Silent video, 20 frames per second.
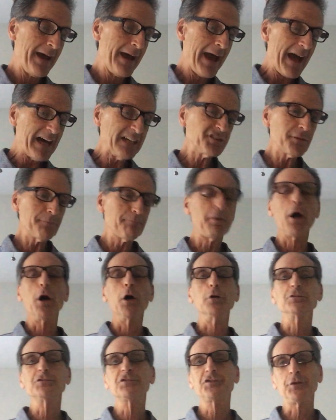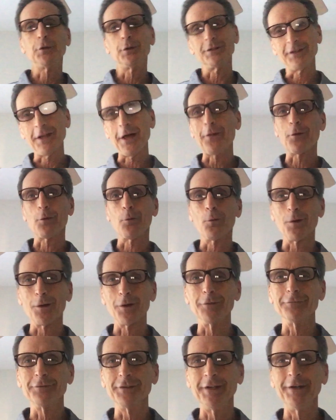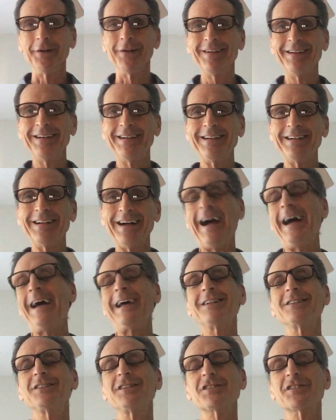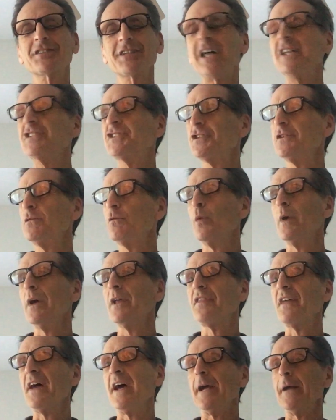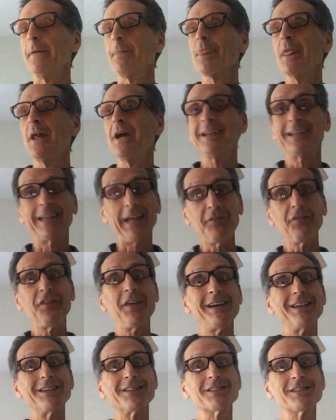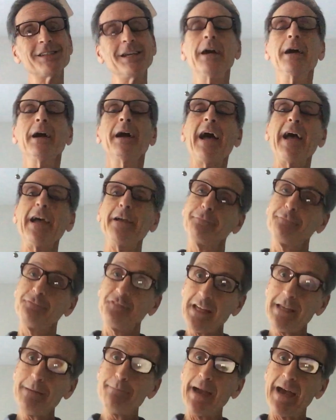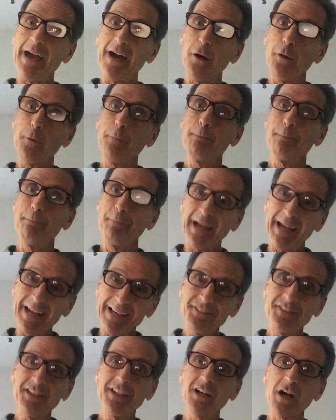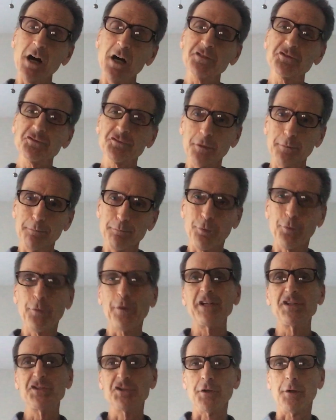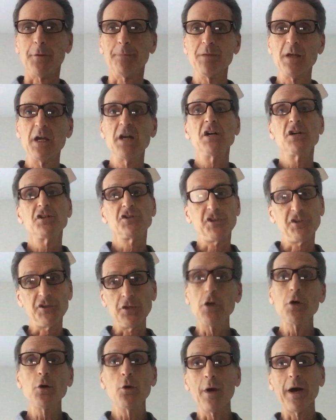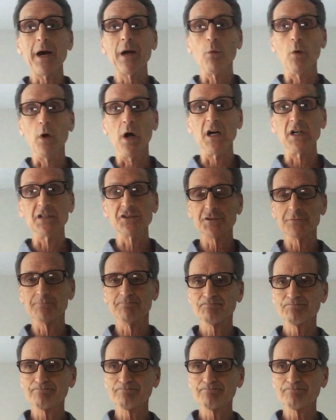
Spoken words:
As opposed to another worldview. I had a discussion with get this, a female Pentecostal preacher. She knew who I was.